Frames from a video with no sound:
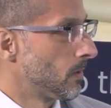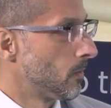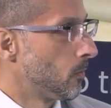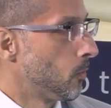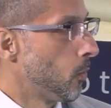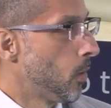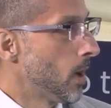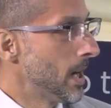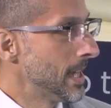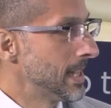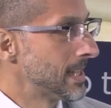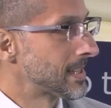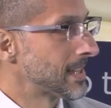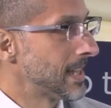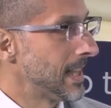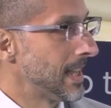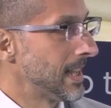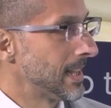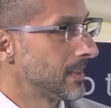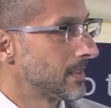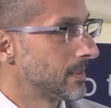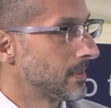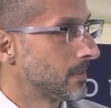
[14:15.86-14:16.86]
Why is
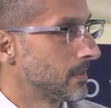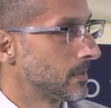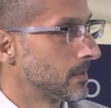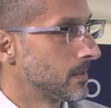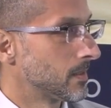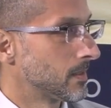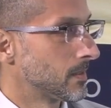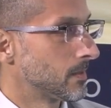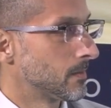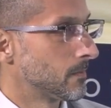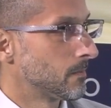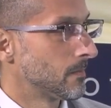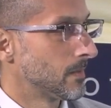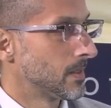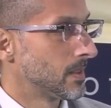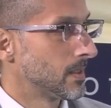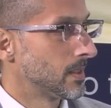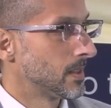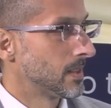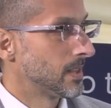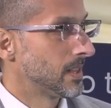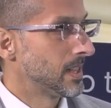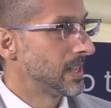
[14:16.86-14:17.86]
that?
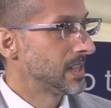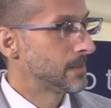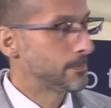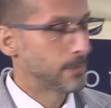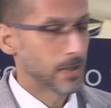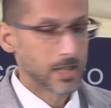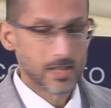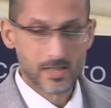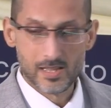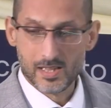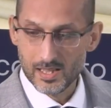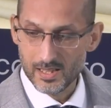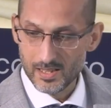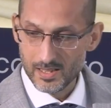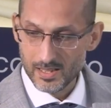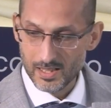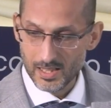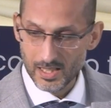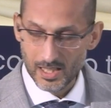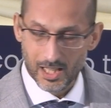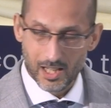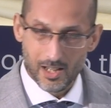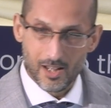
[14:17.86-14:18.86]
It's because
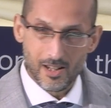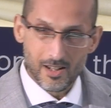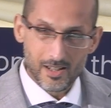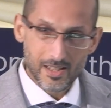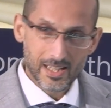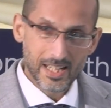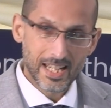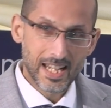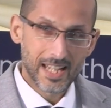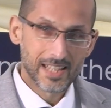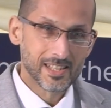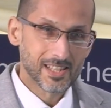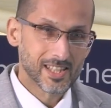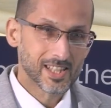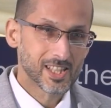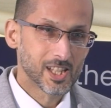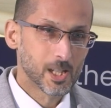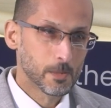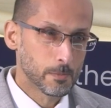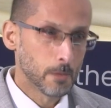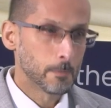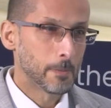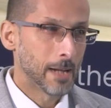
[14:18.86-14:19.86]
Clark Kent's
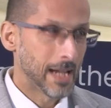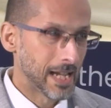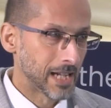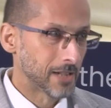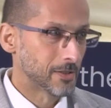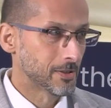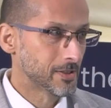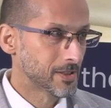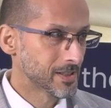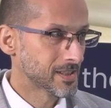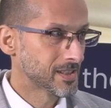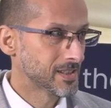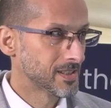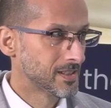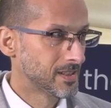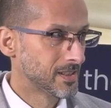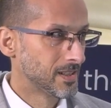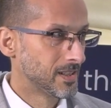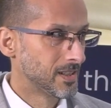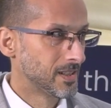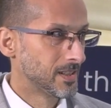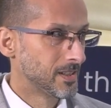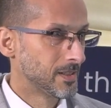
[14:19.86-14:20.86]
superpowers,
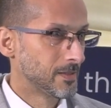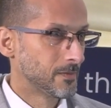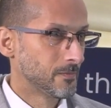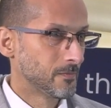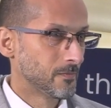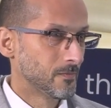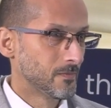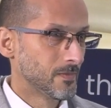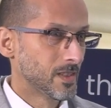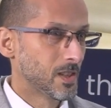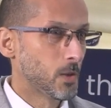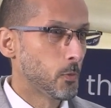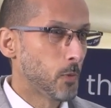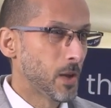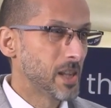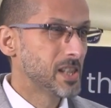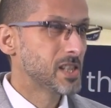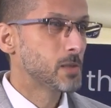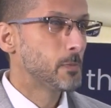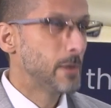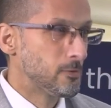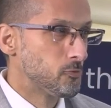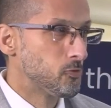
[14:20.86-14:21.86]
the
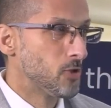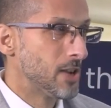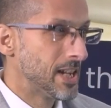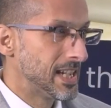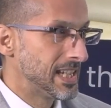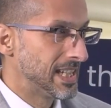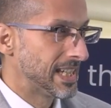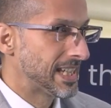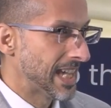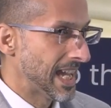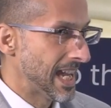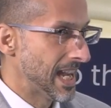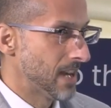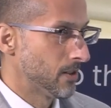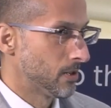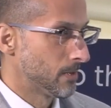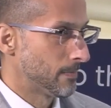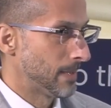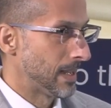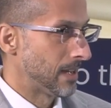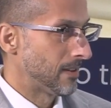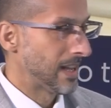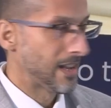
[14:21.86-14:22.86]
ones we really care
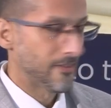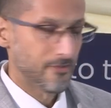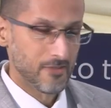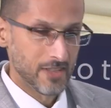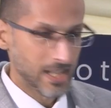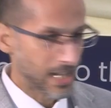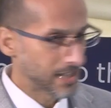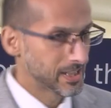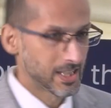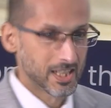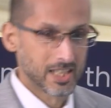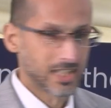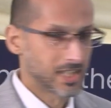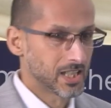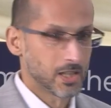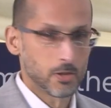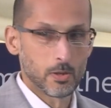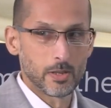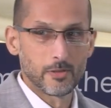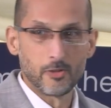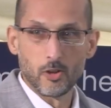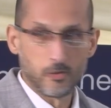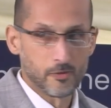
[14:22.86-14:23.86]
about, have nothing to do
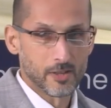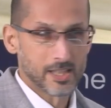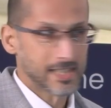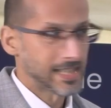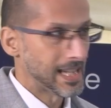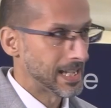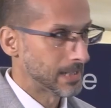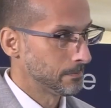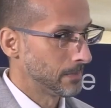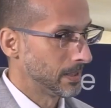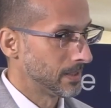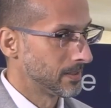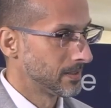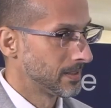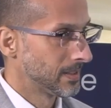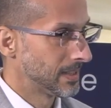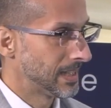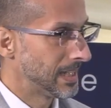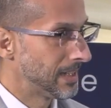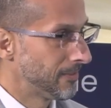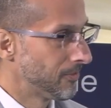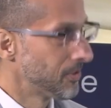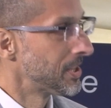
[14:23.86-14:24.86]
with office admin,
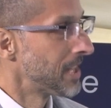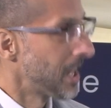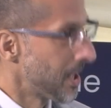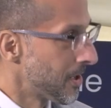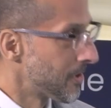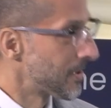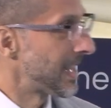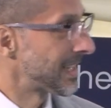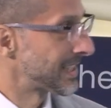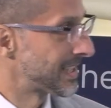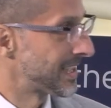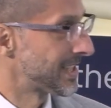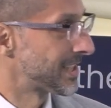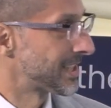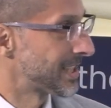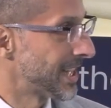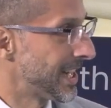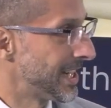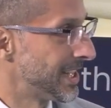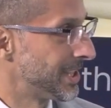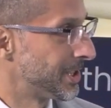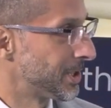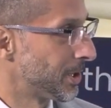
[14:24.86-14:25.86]
even though that's his
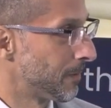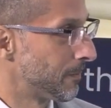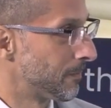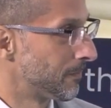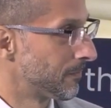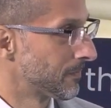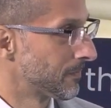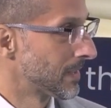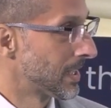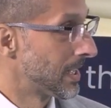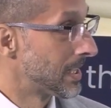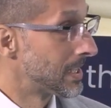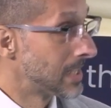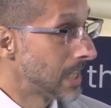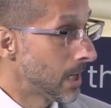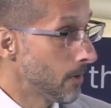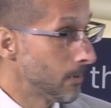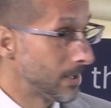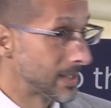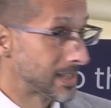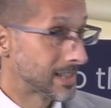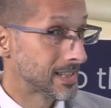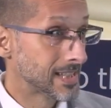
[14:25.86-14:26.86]
day job.
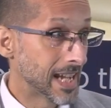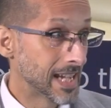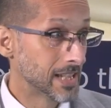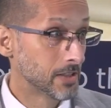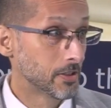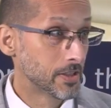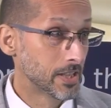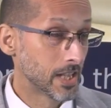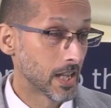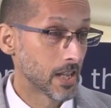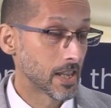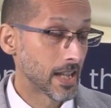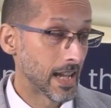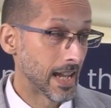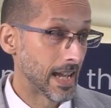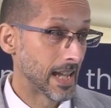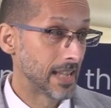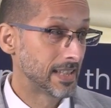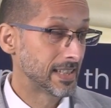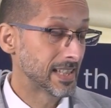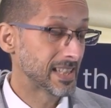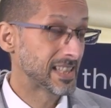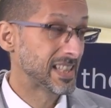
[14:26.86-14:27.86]
Lois Lane, on the other
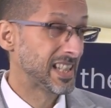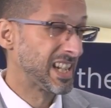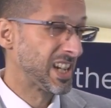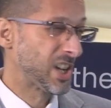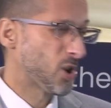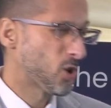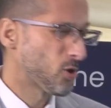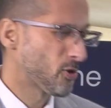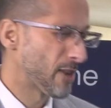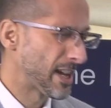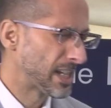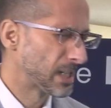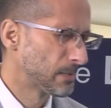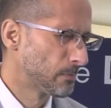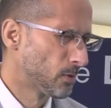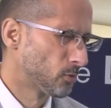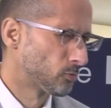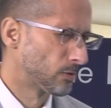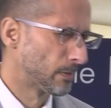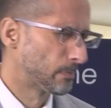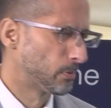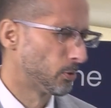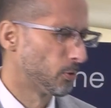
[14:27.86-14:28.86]
hand, is an incredible
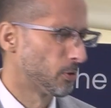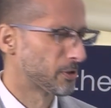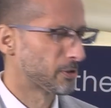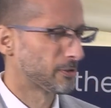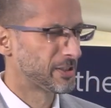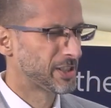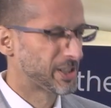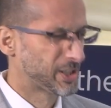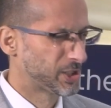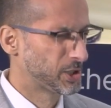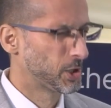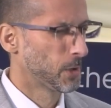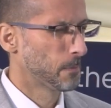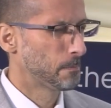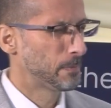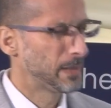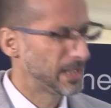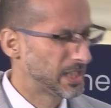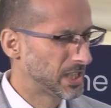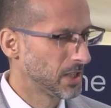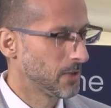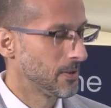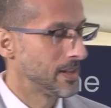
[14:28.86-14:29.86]
reporter and should be
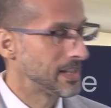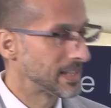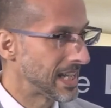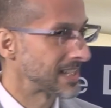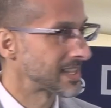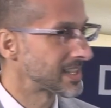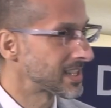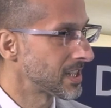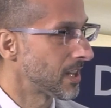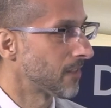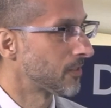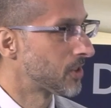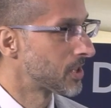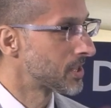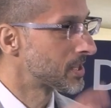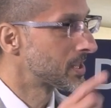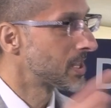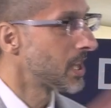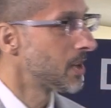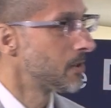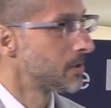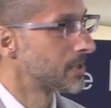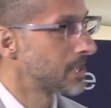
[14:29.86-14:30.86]
doing that stuff because
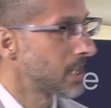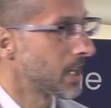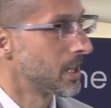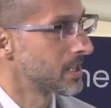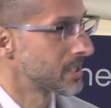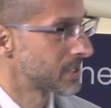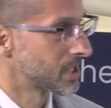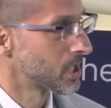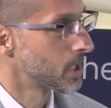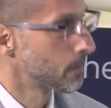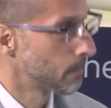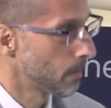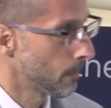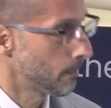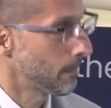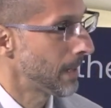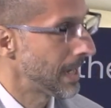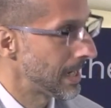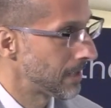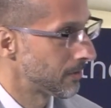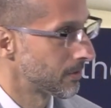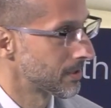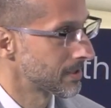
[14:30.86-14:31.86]
those are her
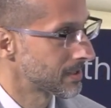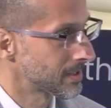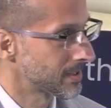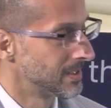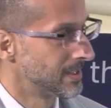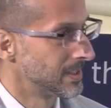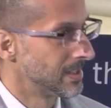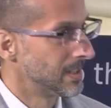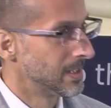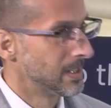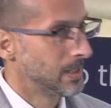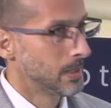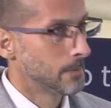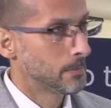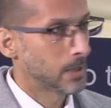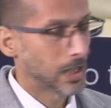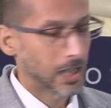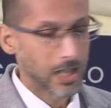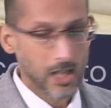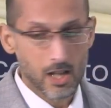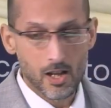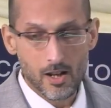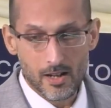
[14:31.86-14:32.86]
superpowers. But
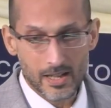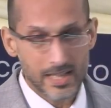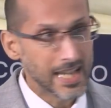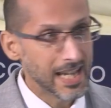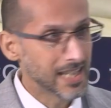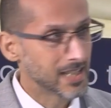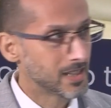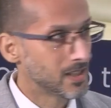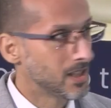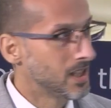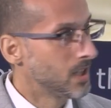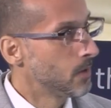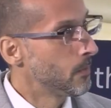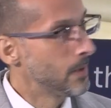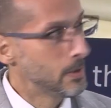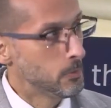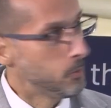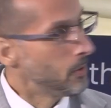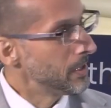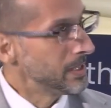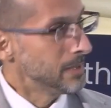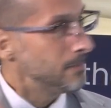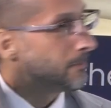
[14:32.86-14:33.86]
Clark Kent, we
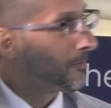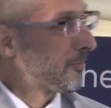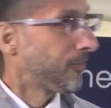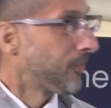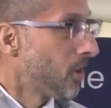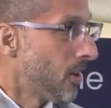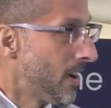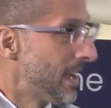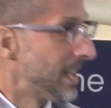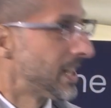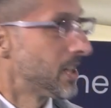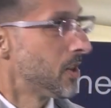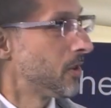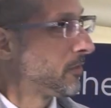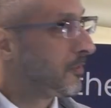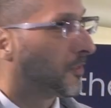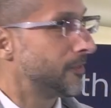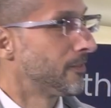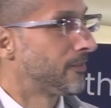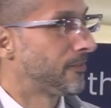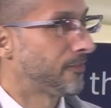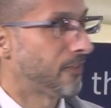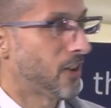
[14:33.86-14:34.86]
want him flying off
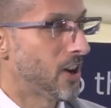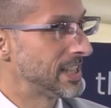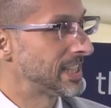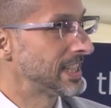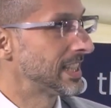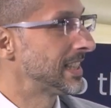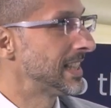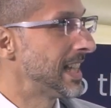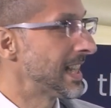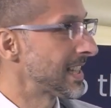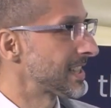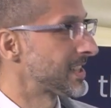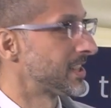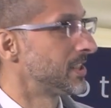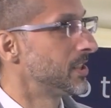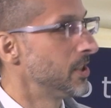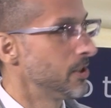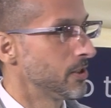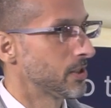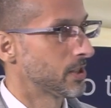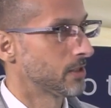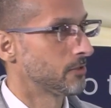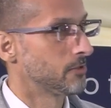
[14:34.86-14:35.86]
and fighting Lex
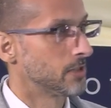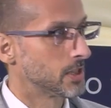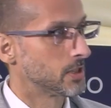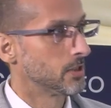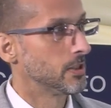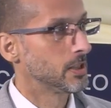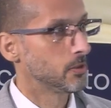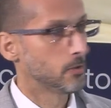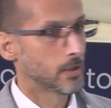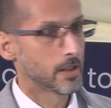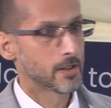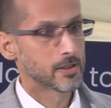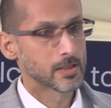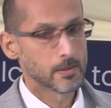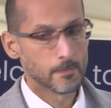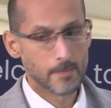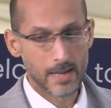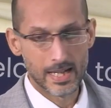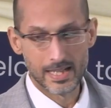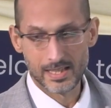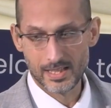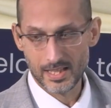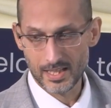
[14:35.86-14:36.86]
Luthor and doing all those
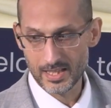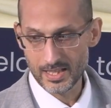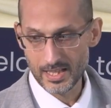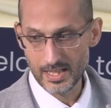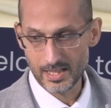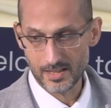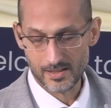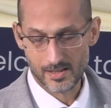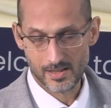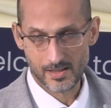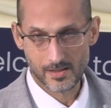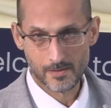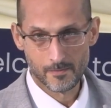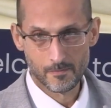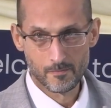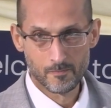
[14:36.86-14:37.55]
amazing things.